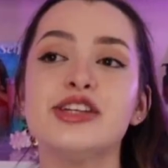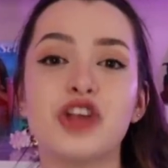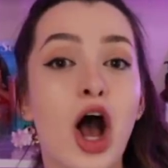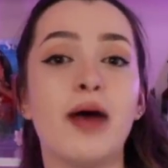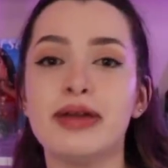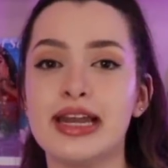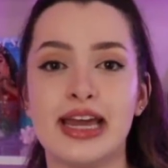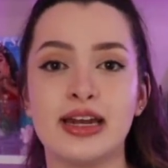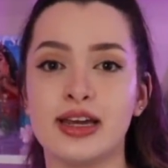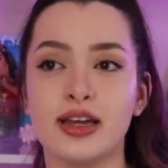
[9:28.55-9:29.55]

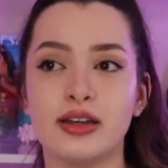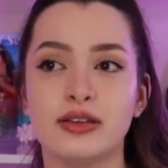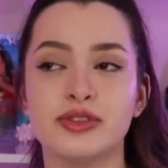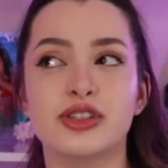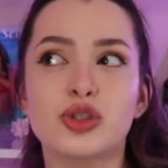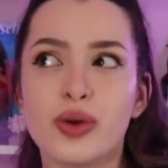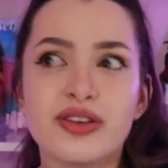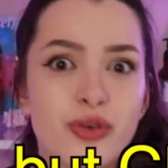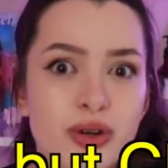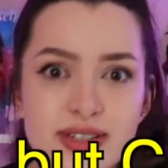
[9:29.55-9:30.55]
dominated. Was it
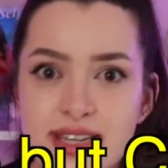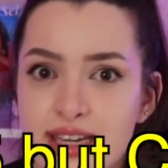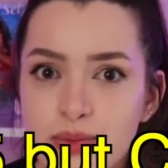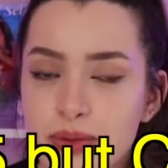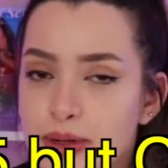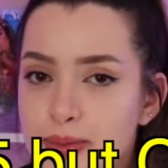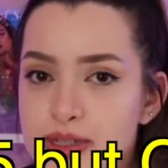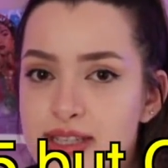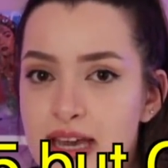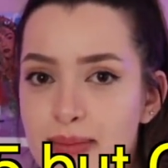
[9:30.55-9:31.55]
2014 when
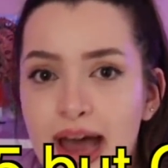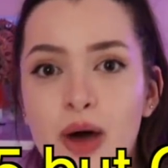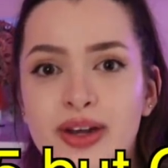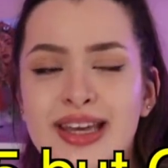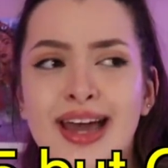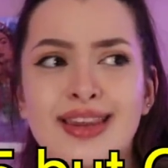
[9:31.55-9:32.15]
Purpose came out and he had